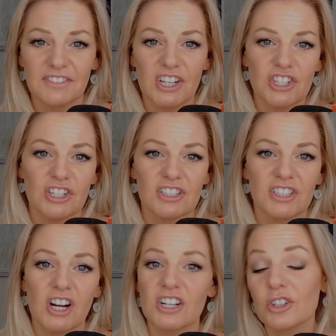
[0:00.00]
adventures,
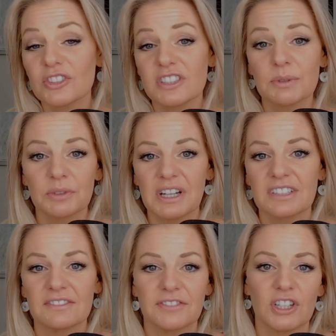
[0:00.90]
articles that we've
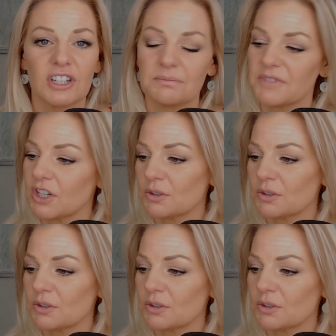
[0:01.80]
written for,